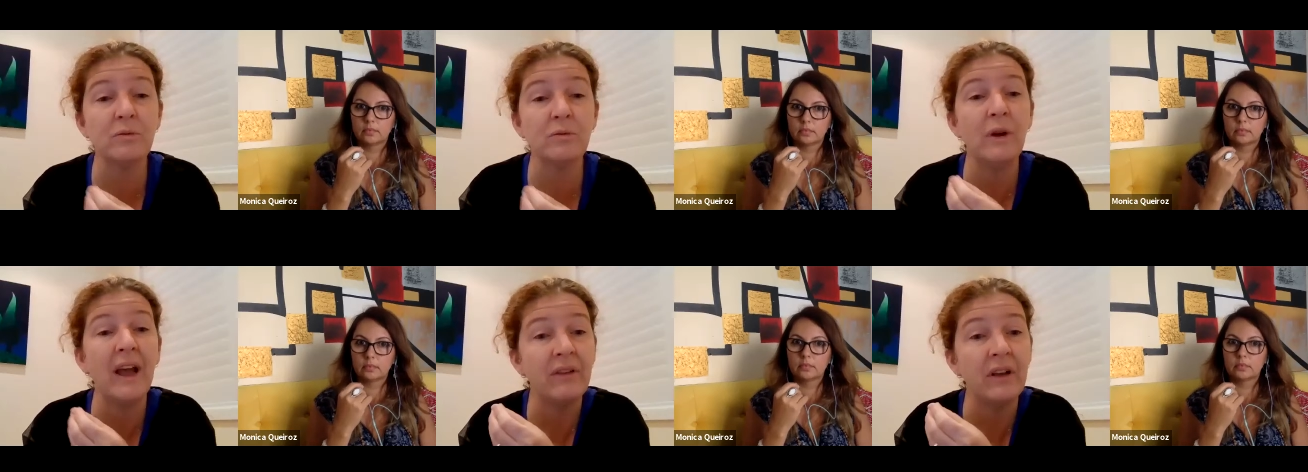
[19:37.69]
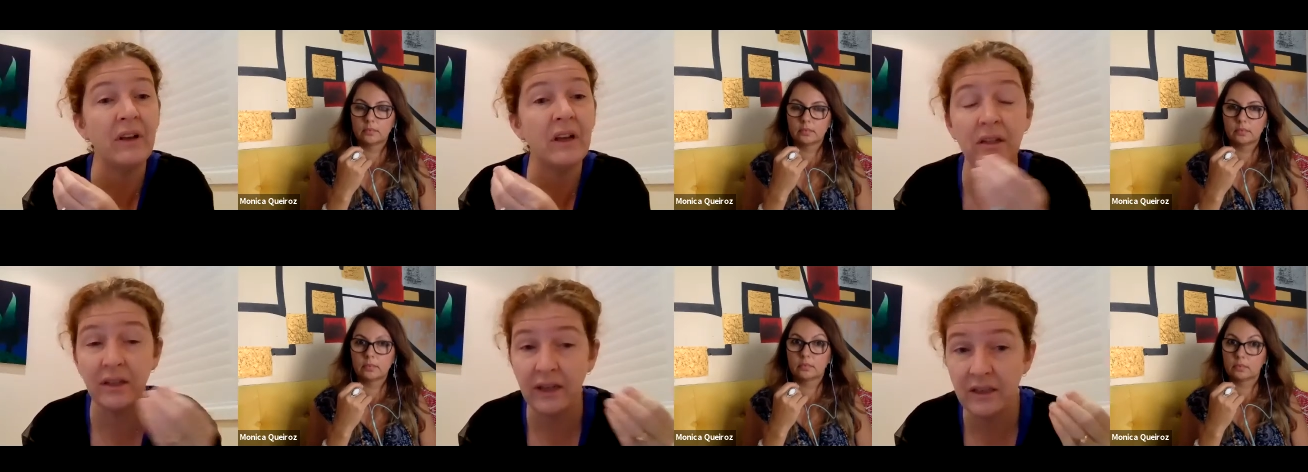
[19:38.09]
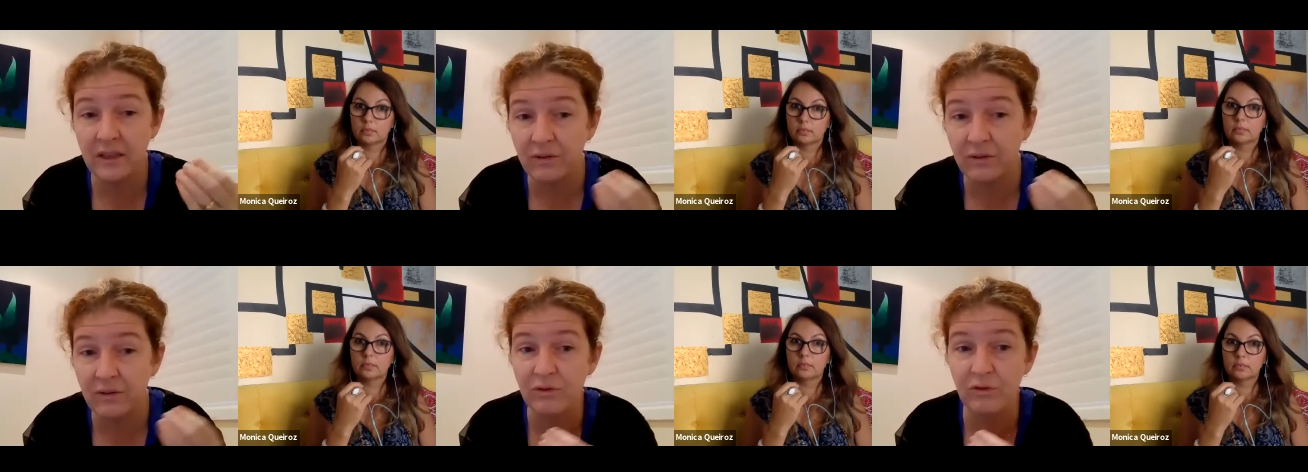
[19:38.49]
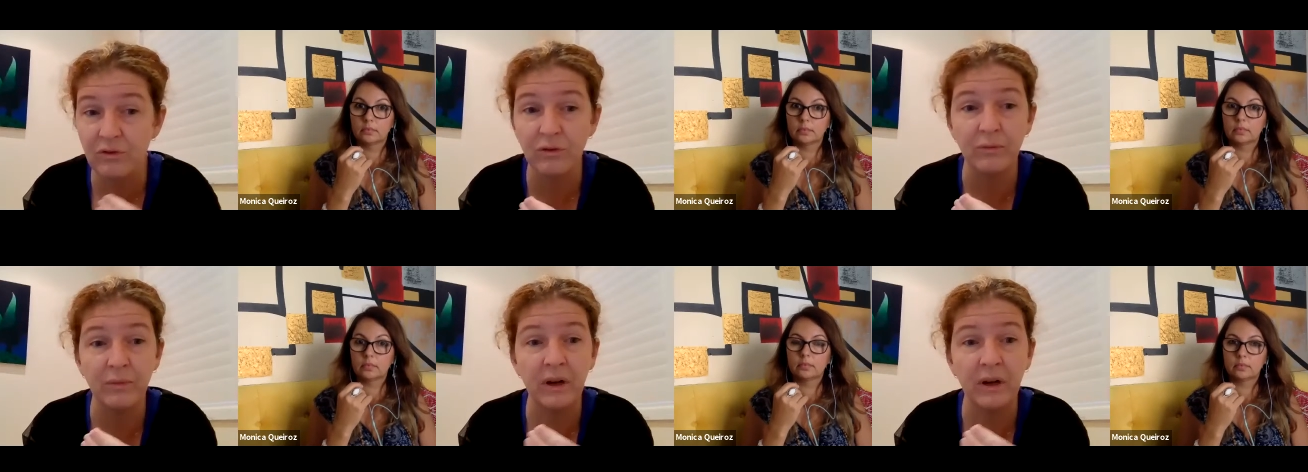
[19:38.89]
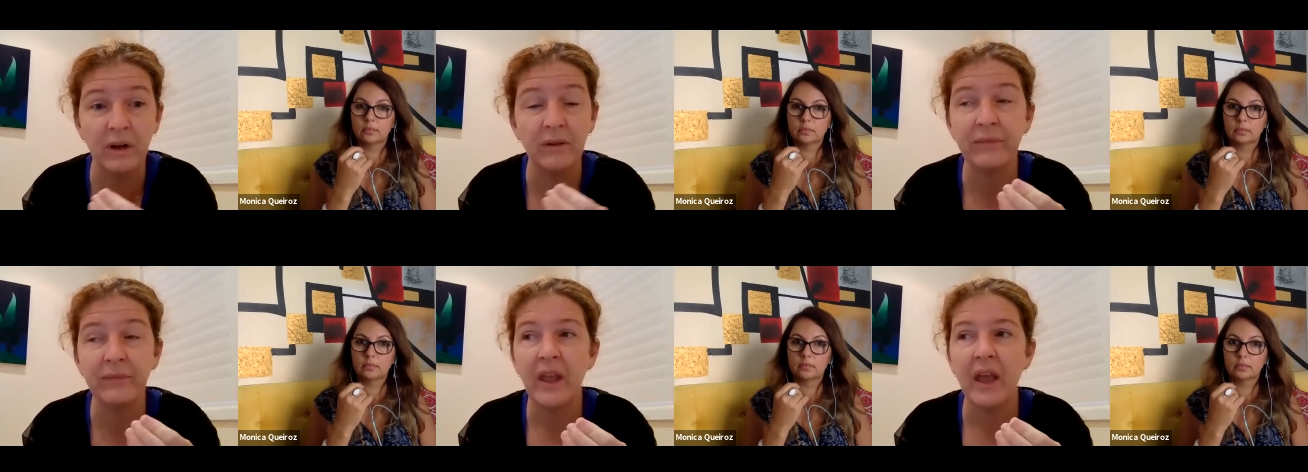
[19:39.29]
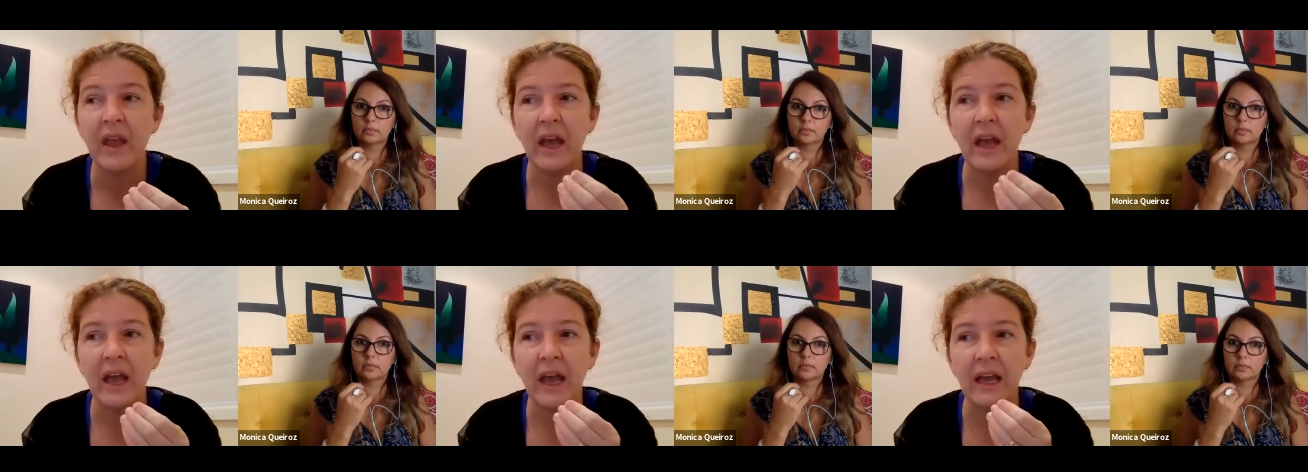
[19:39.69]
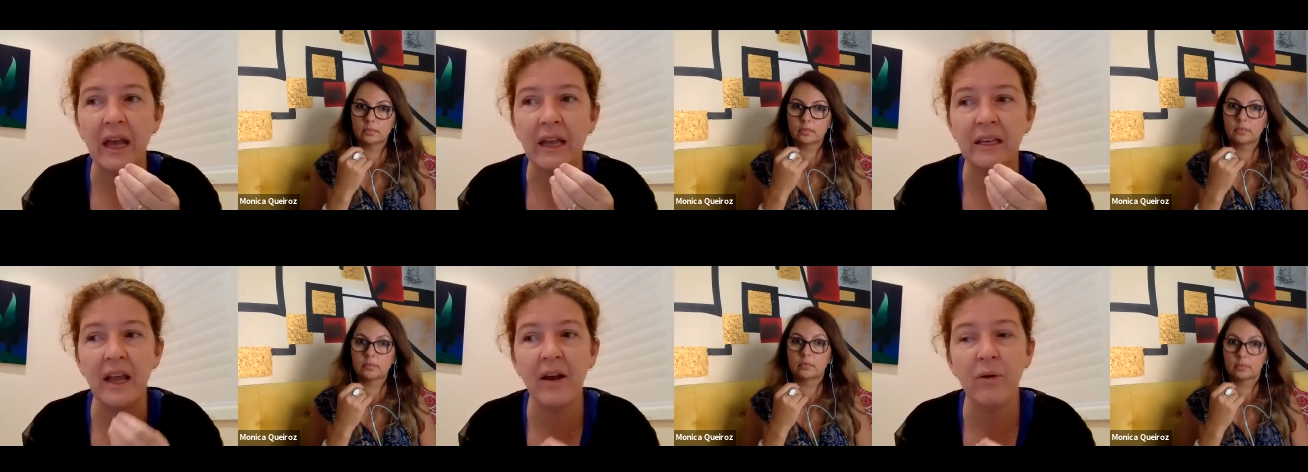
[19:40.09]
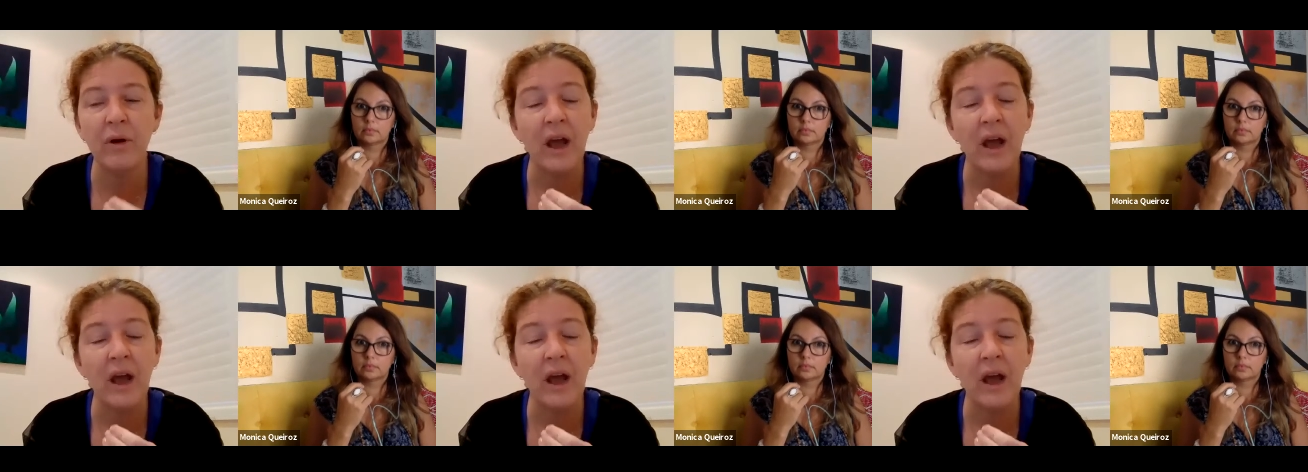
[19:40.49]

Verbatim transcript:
Speaker 1: Because we're mm-hmm. having yeah. collective trauma, mm-hmm.